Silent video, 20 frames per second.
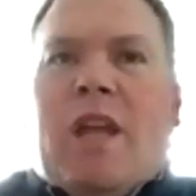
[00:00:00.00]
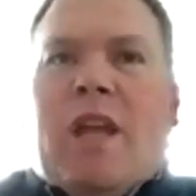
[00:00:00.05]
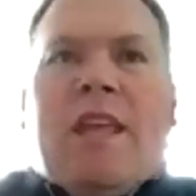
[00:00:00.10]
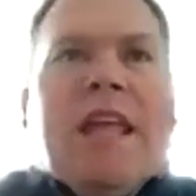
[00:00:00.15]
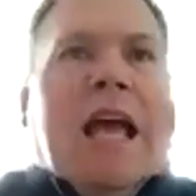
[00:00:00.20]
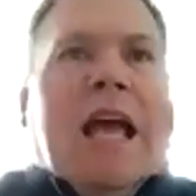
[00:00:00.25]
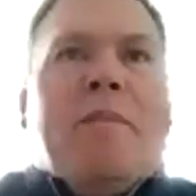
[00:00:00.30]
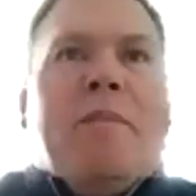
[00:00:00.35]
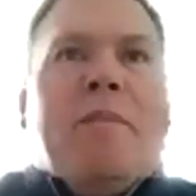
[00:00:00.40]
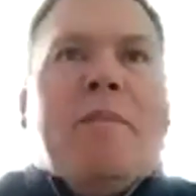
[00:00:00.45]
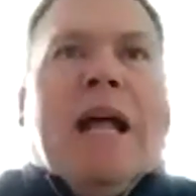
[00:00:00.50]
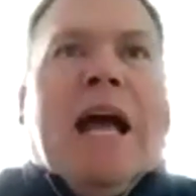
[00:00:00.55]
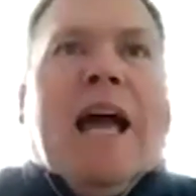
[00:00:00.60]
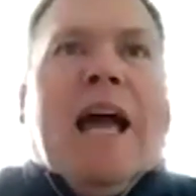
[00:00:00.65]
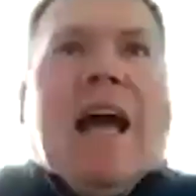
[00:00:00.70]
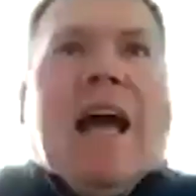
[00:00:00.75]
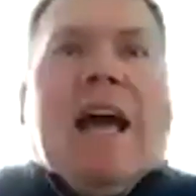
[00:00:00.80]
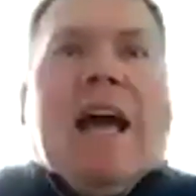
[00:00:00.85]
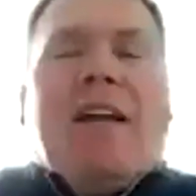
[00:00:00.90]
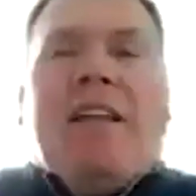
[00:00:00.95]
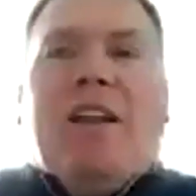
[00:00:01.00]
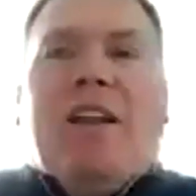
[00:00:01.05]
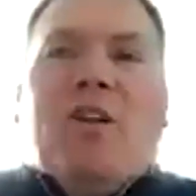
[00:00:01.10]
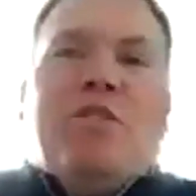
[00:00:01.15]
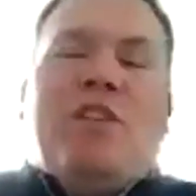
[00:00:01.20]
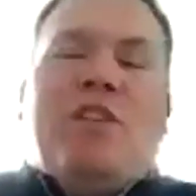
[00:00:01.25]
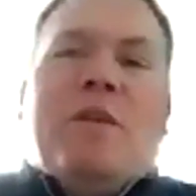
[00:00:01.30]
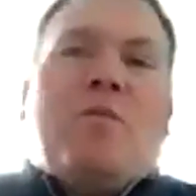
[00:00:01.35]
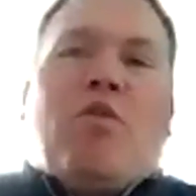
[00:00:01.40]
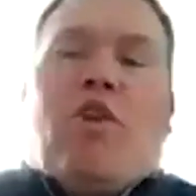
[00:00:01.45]
Yeah, I mean, I you know,
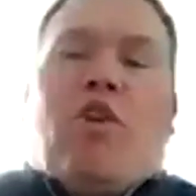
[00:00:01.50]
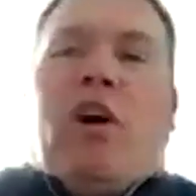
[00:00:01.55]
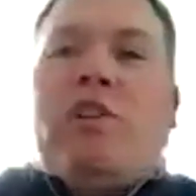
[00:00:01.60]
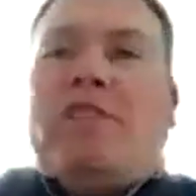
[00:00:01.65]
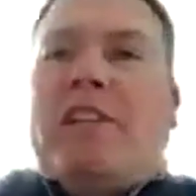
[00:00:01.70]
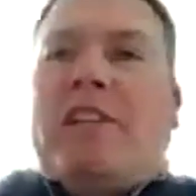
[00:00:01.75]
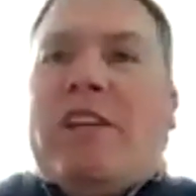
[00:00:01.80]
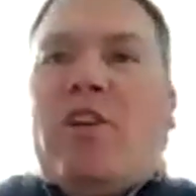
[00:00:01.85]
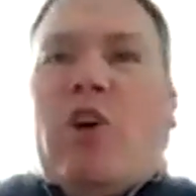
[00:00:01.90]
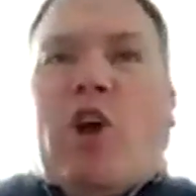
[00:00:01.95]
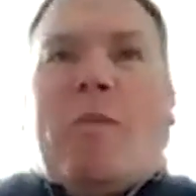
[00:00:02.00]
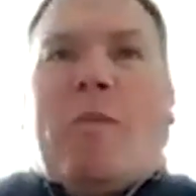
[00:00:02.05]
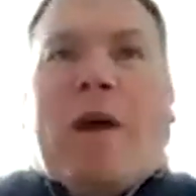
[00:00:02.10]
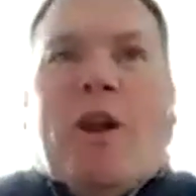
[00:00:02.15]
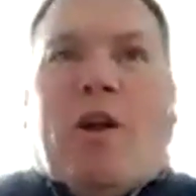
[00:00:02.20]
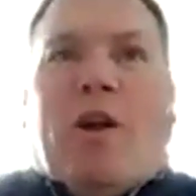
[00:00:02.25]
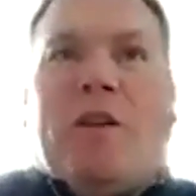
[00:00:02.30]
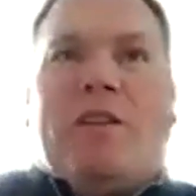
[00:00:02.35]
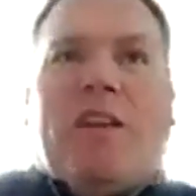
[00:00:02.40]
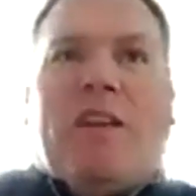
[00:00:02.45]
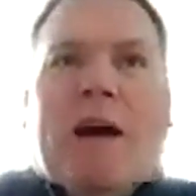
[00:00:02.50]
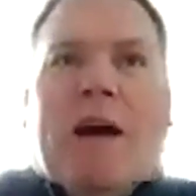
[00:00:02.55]
Tim Cross and I talk about it all the